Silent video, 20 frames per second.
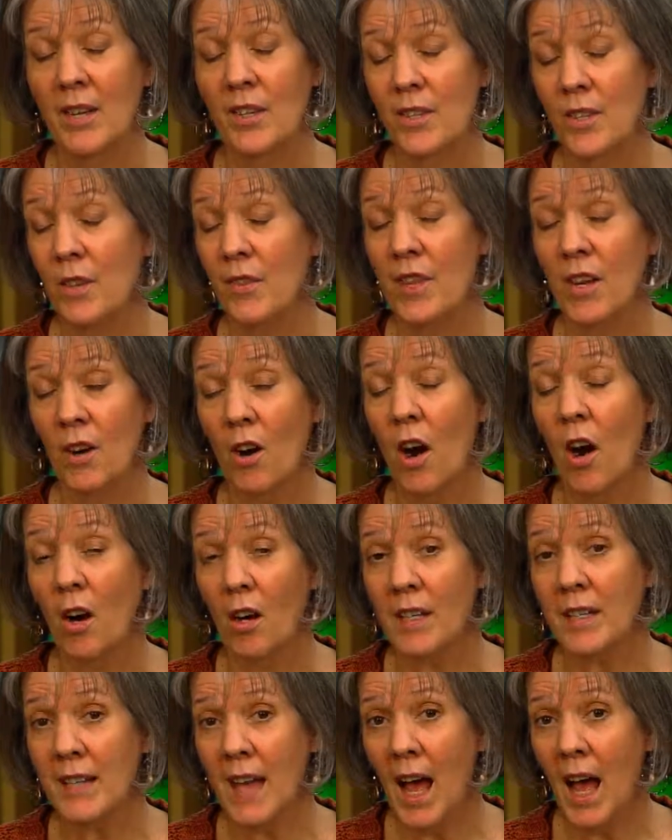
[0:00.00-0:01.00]
So there
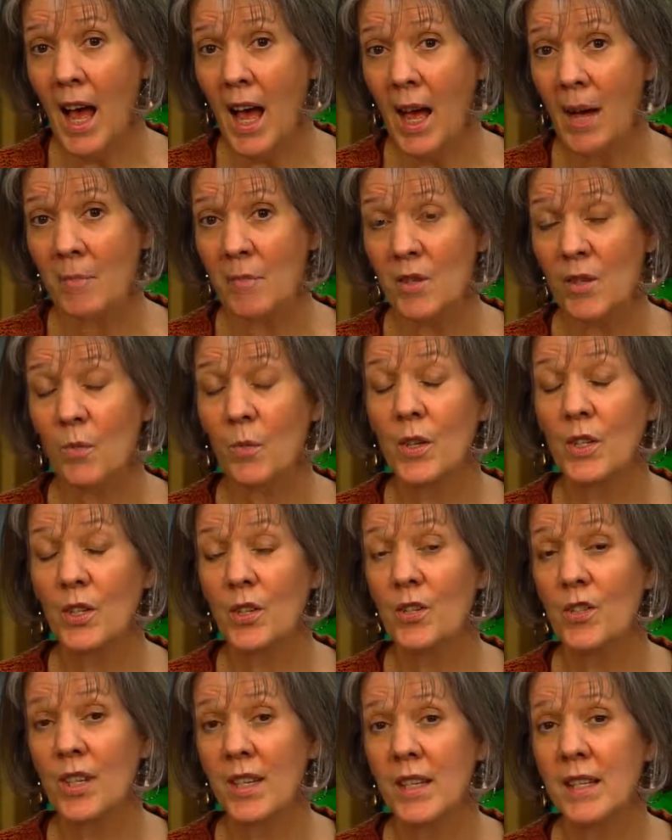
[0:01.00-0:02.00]
are times when you
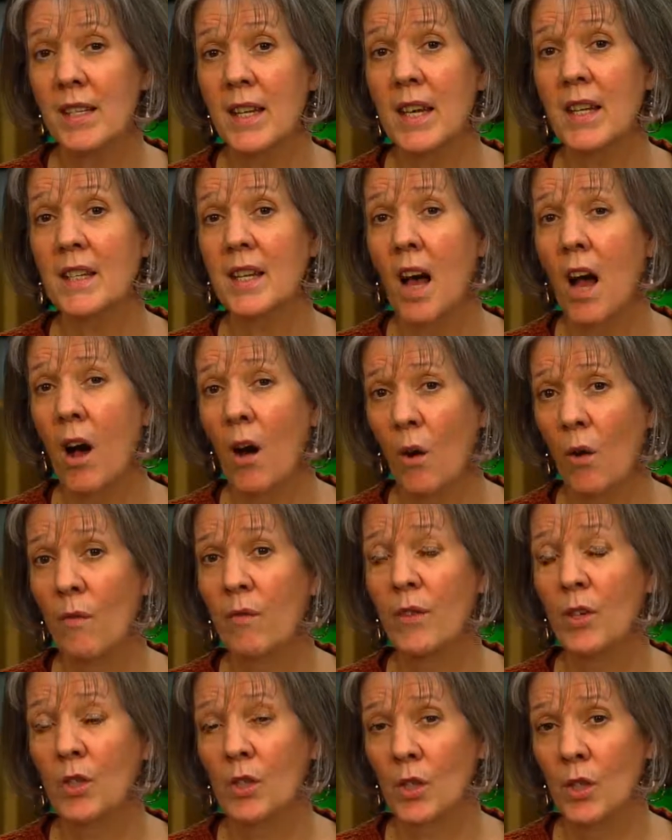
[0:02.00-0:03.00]
just need to
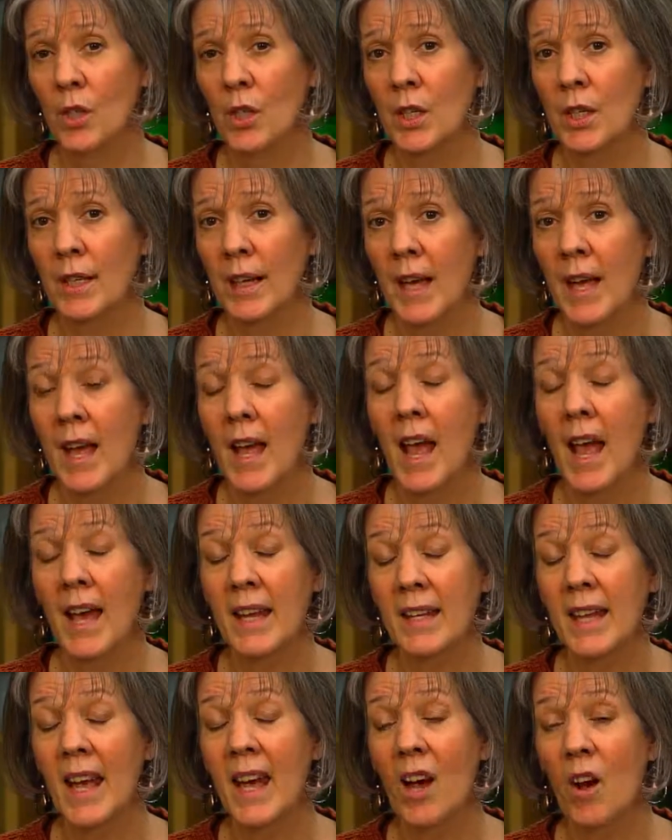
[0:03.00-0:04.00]
overlook
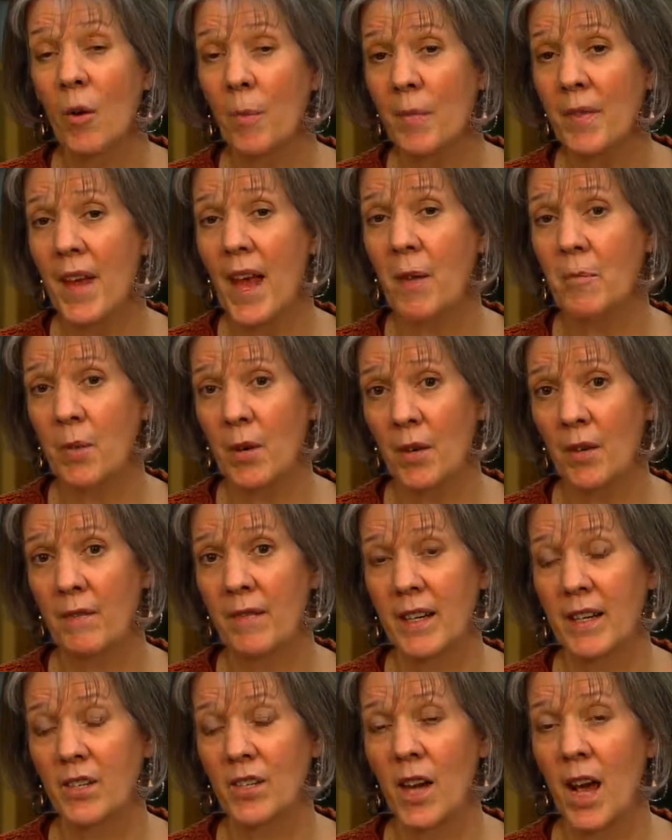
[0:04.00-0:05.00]
and help that
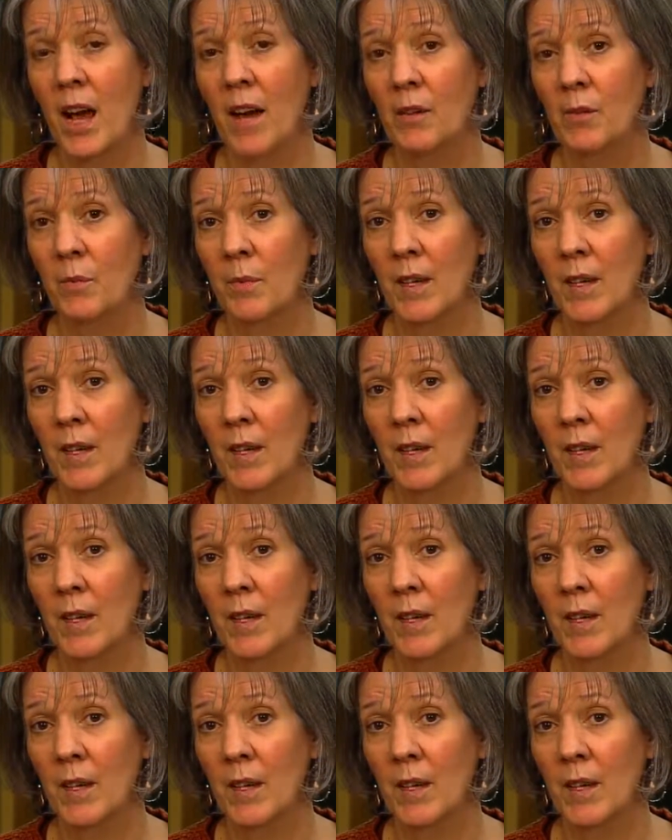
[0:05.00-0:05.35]
perfect child